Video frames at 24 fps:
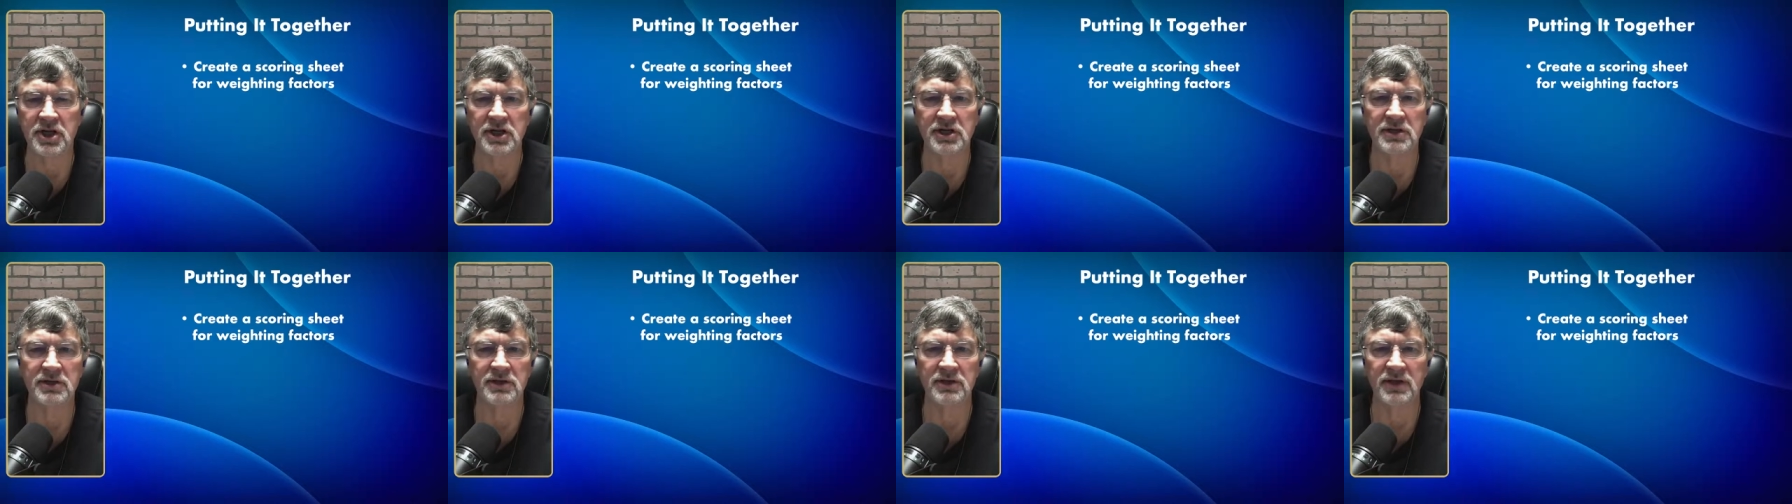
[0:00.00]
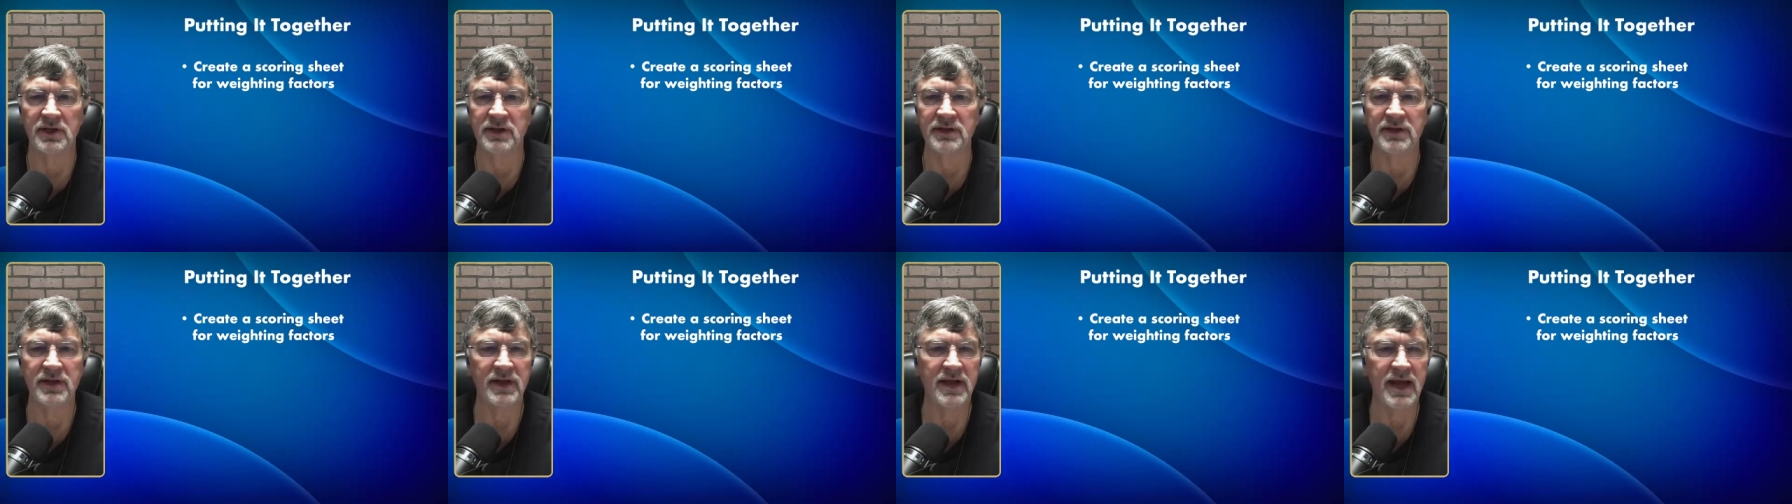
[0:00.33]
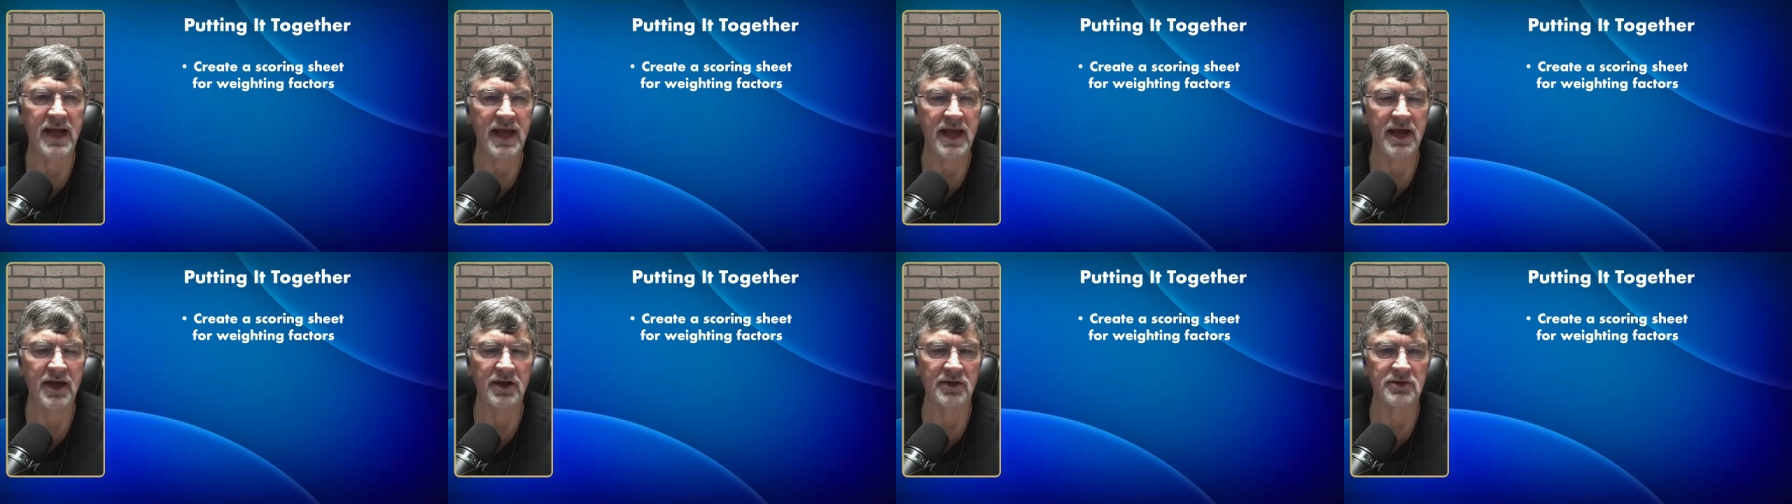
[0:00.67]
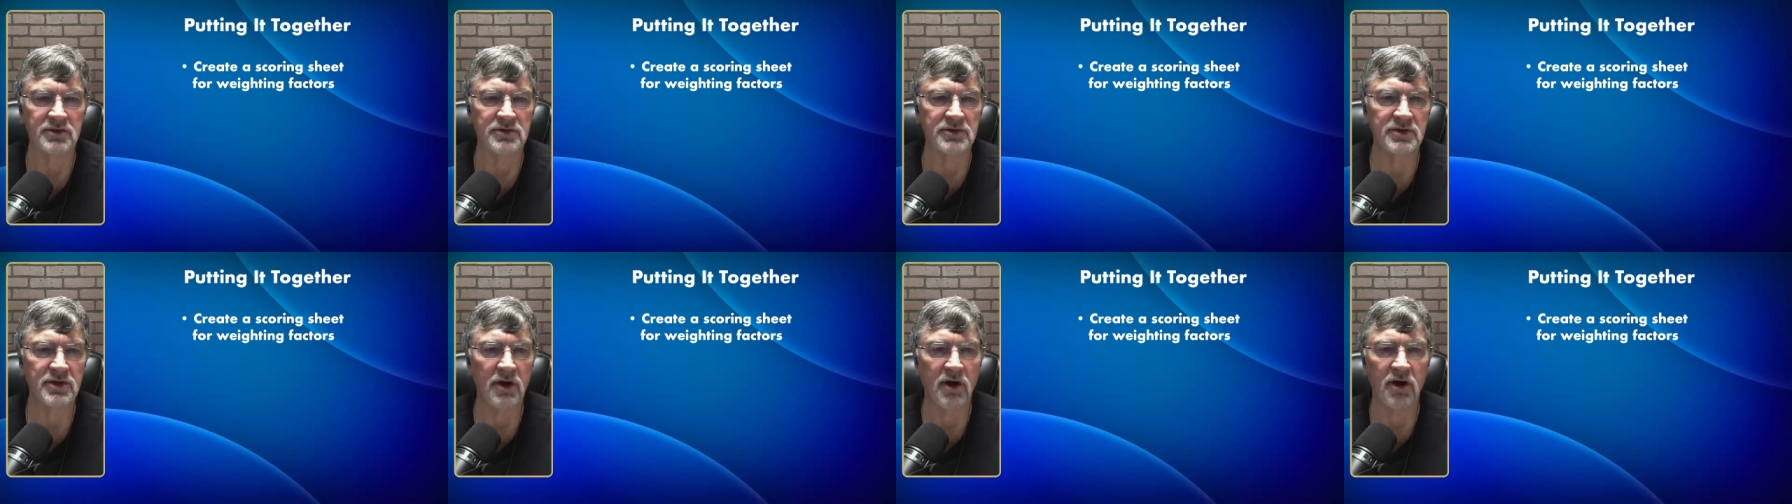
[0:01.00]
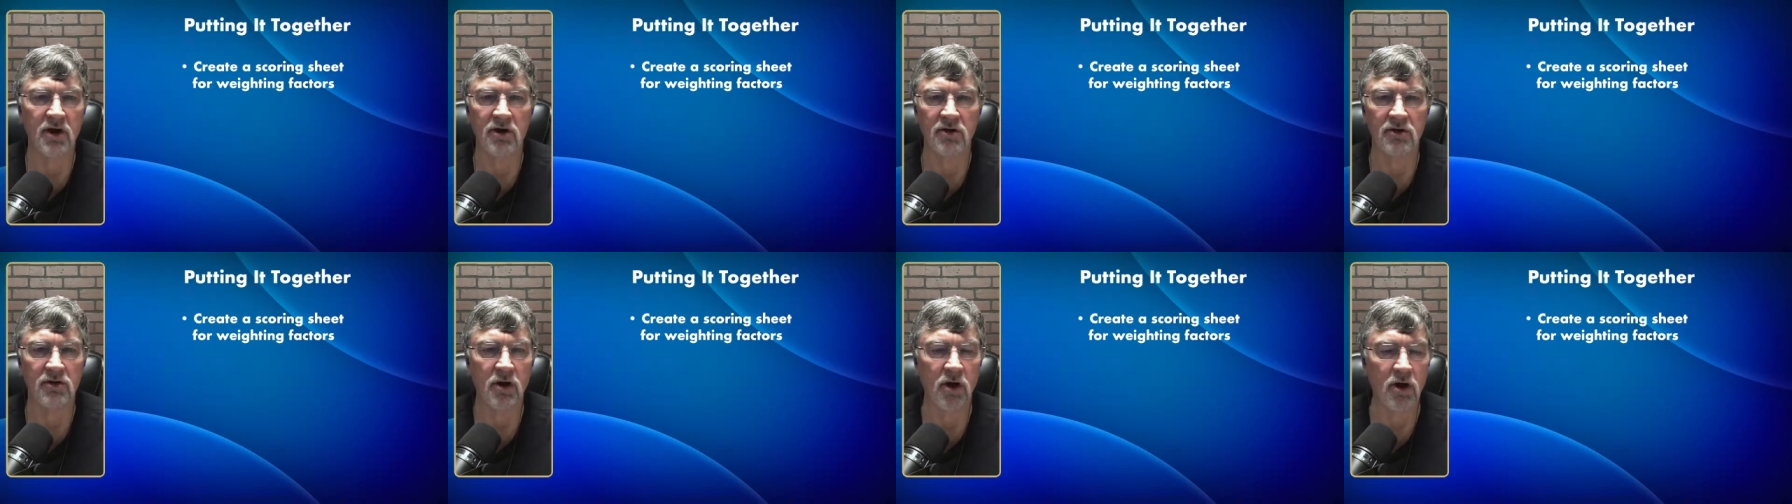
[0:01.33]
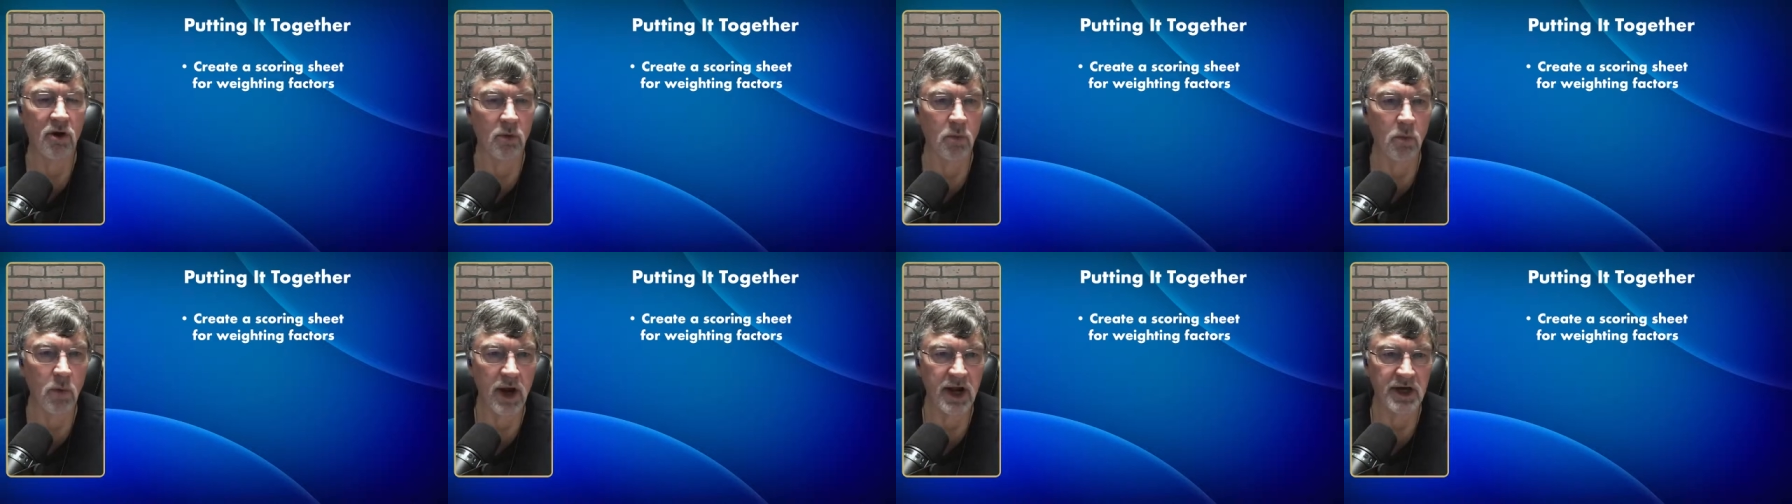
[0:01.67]
sheet that has
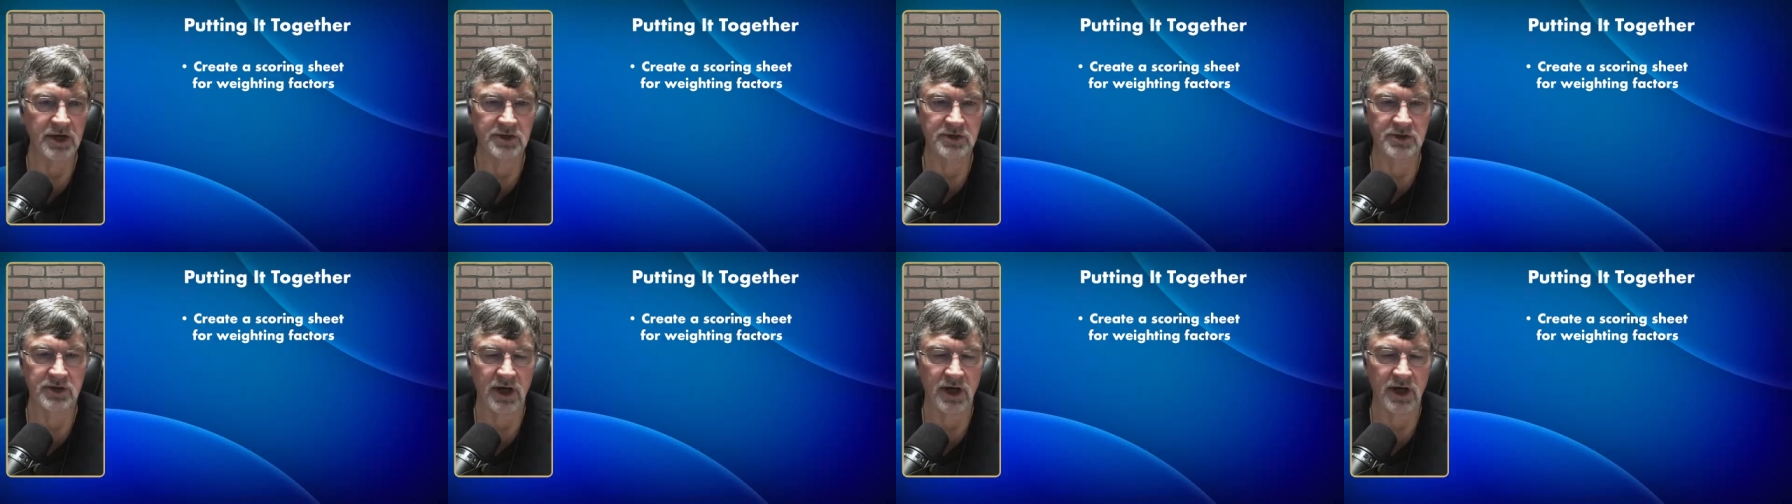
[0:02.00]
our